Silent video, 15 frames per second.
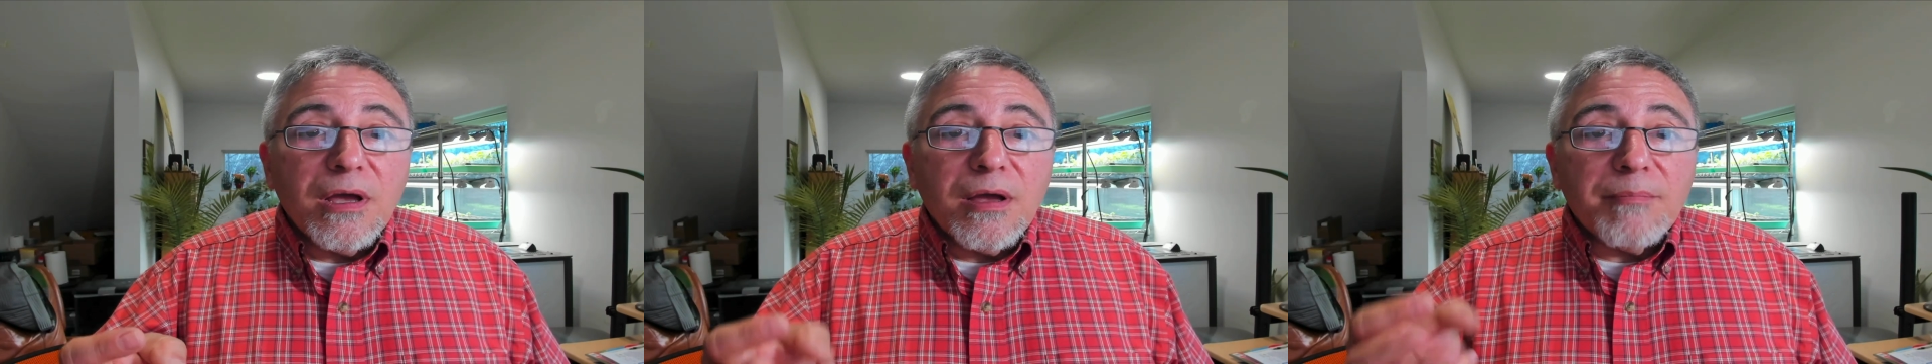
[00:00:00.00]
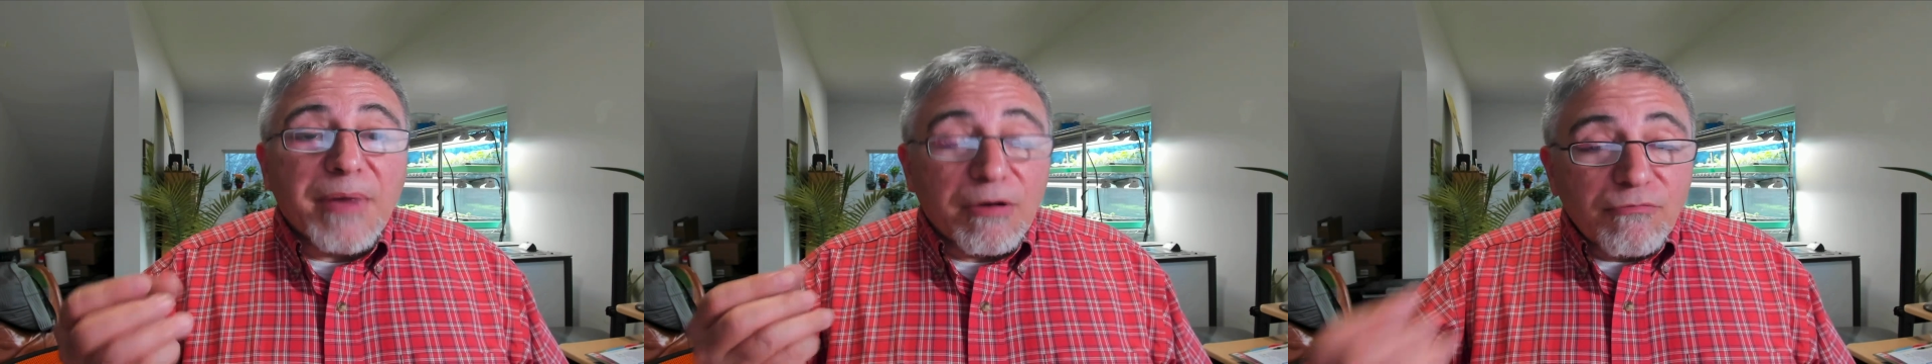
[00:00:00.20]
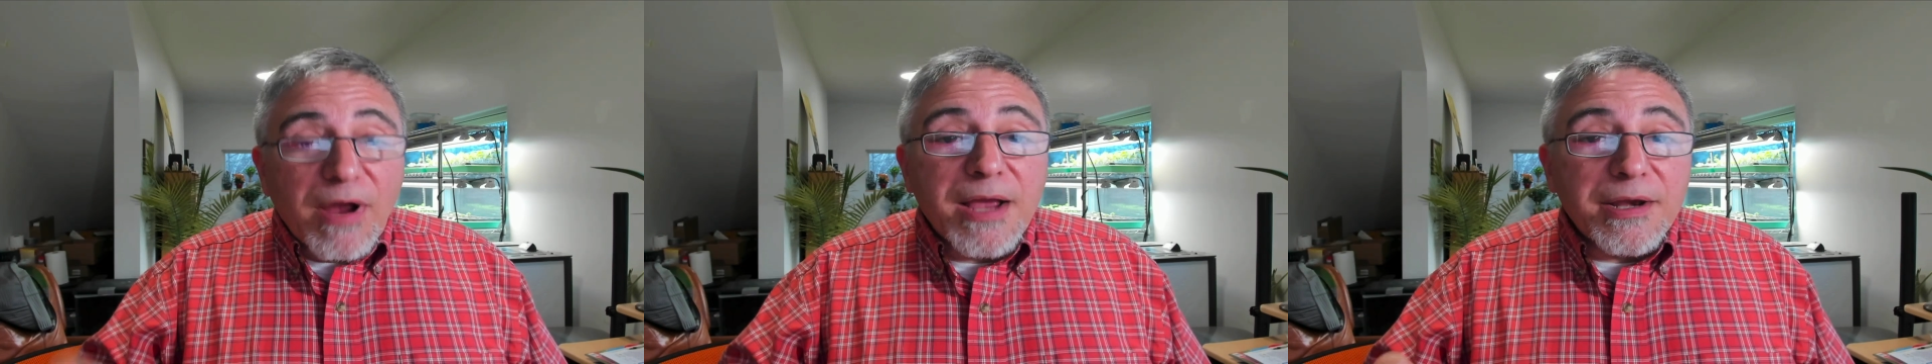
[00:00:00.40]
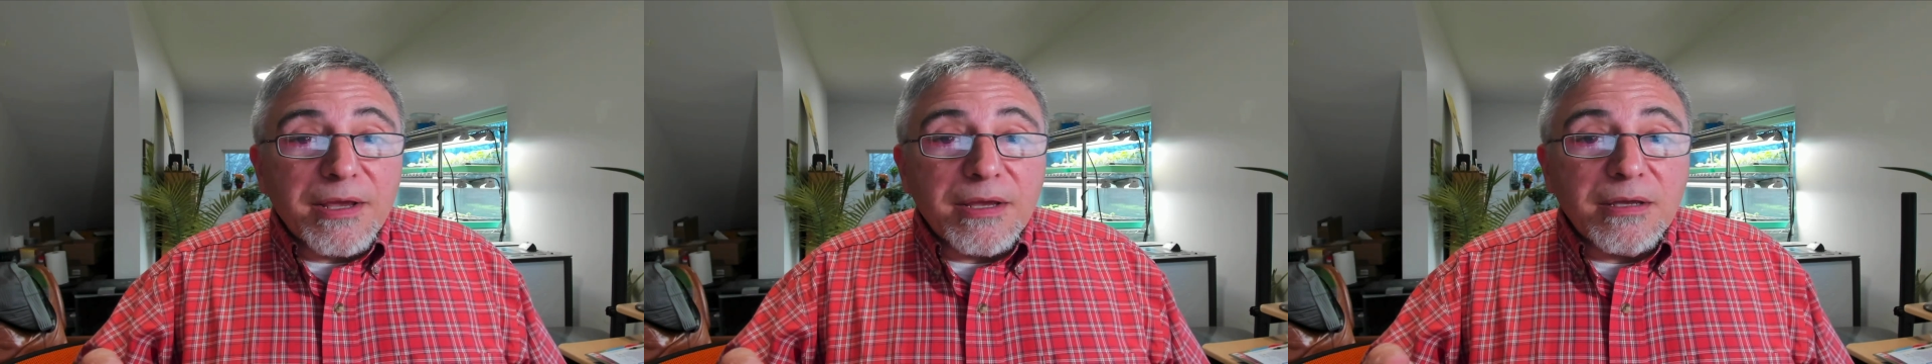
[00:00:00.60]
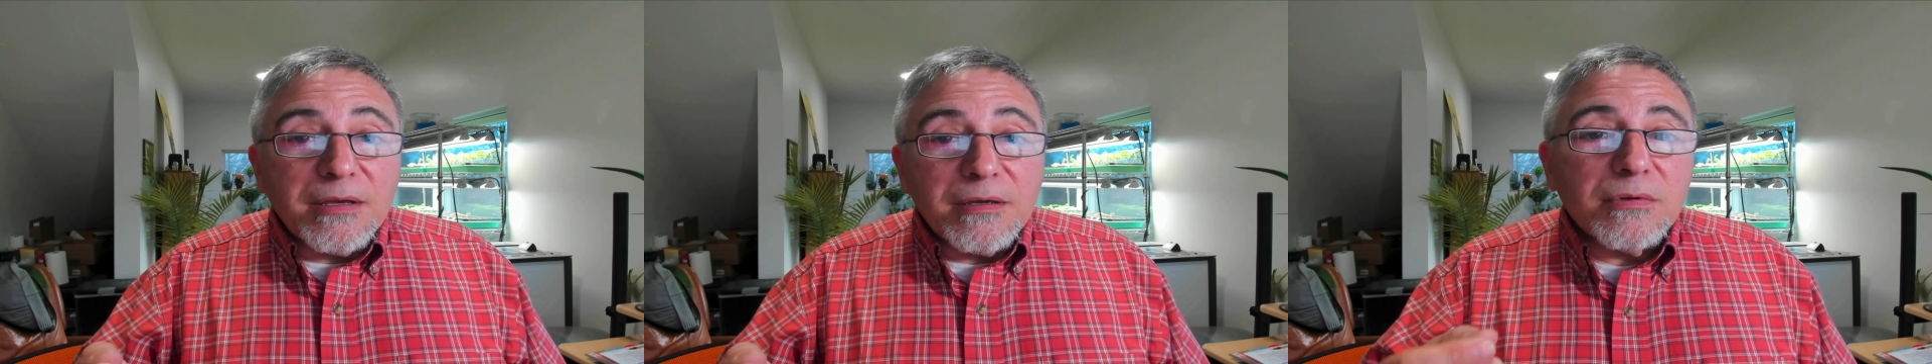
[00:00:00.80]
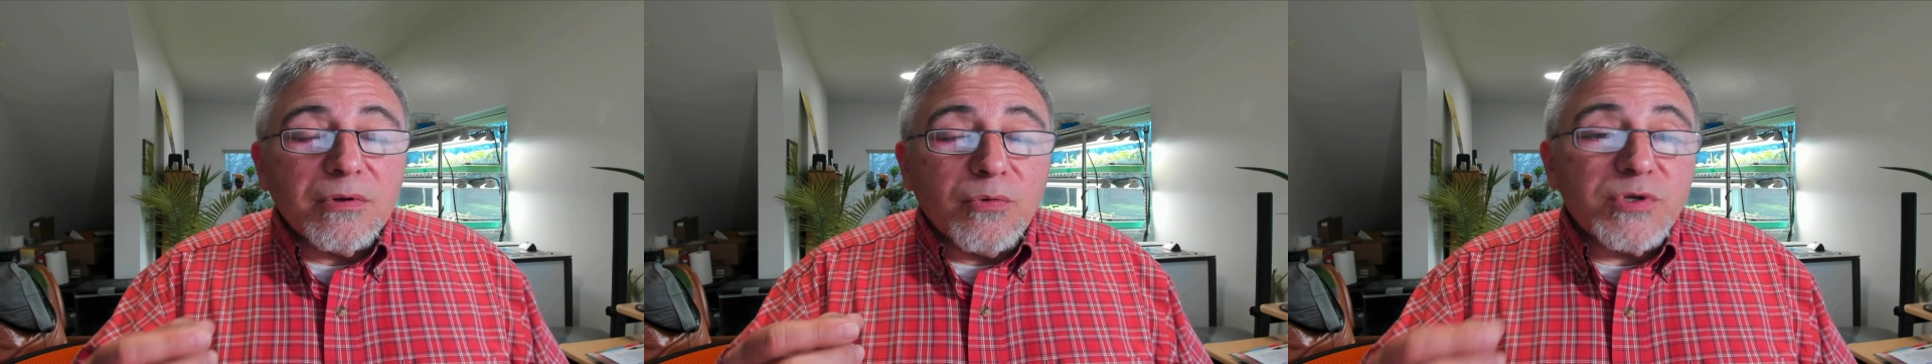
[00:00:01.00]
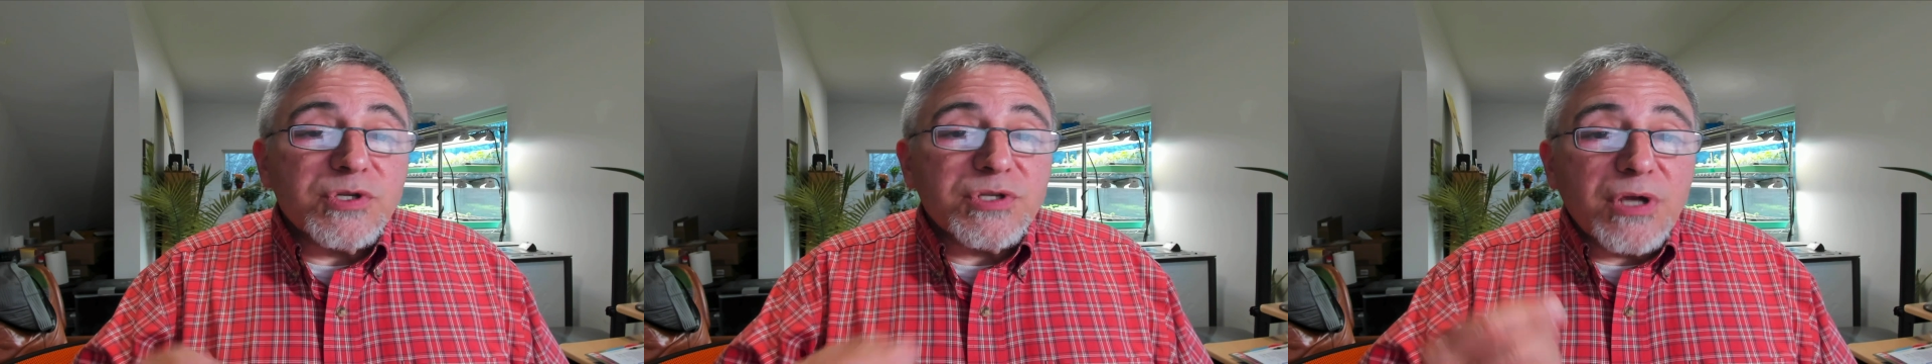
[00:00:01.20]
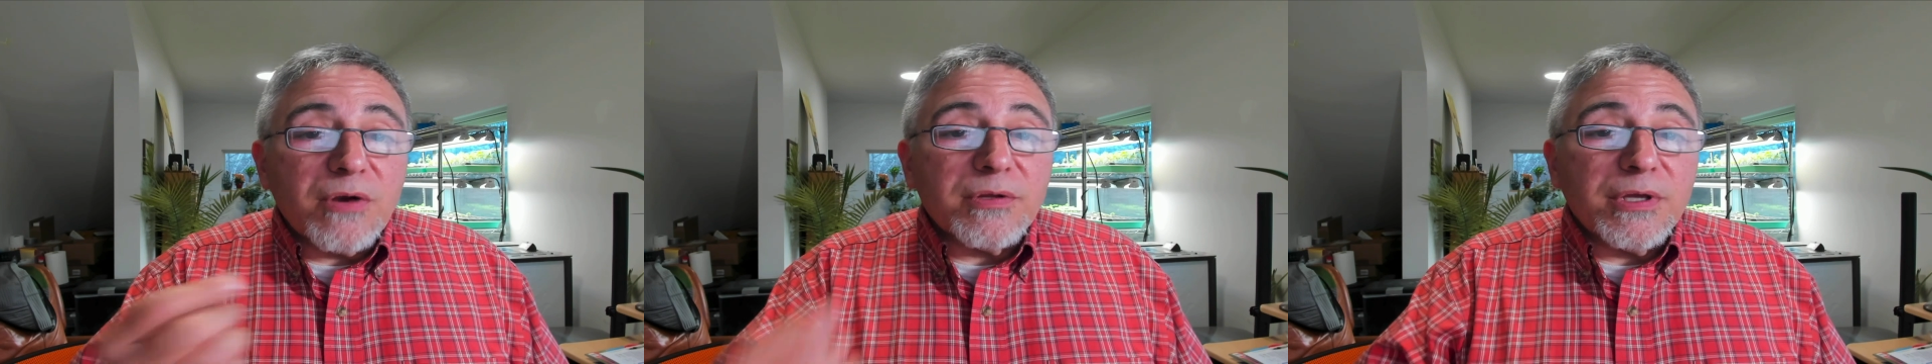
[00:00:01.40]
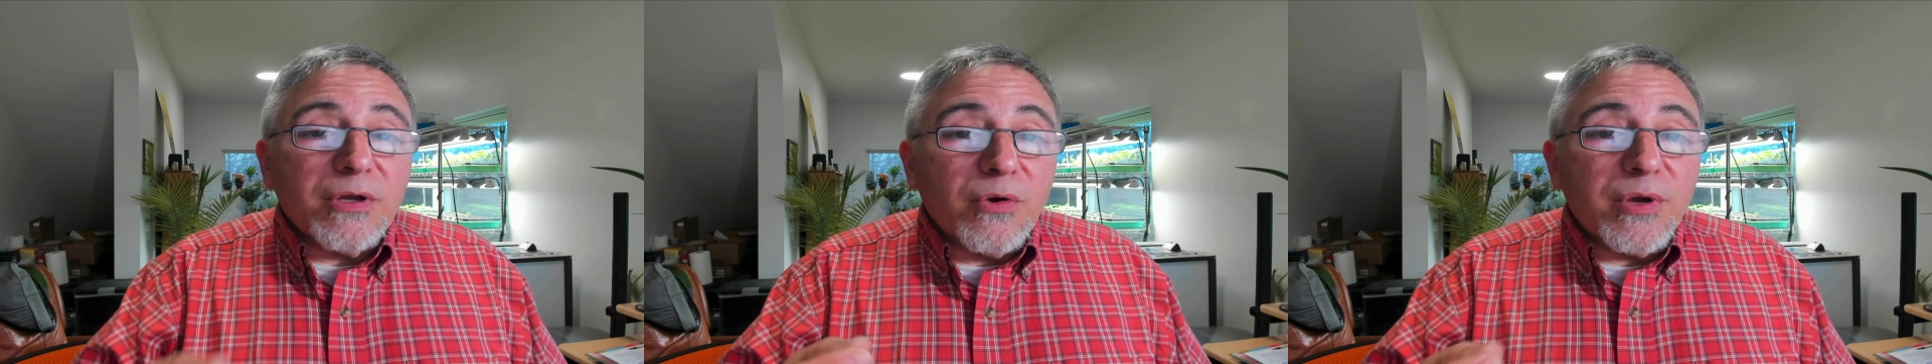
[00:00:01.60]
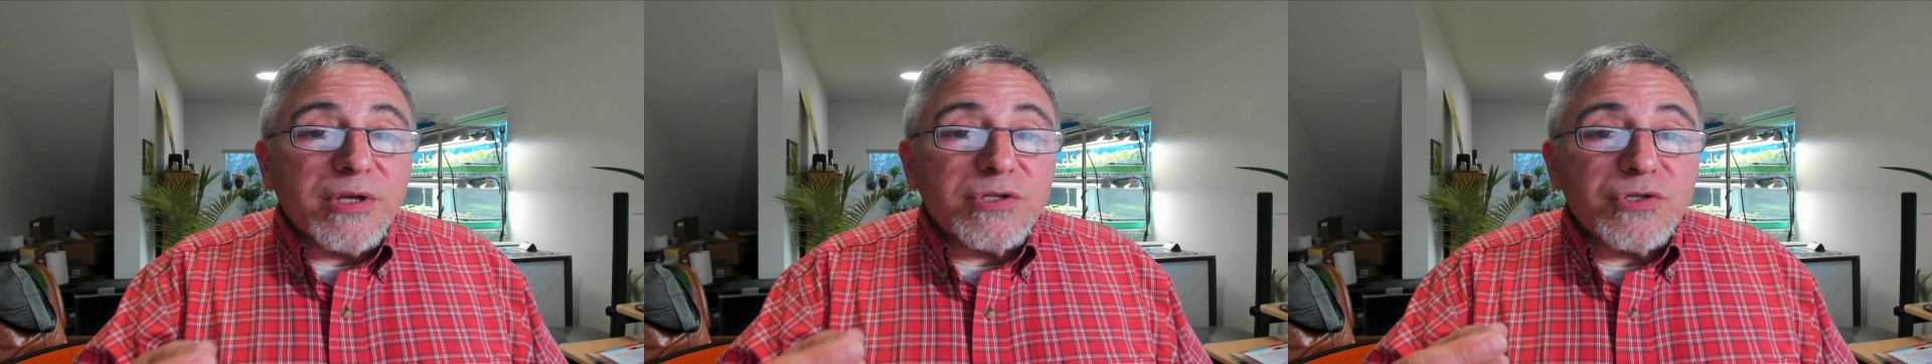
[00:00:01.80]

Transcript: my writing, which is currently going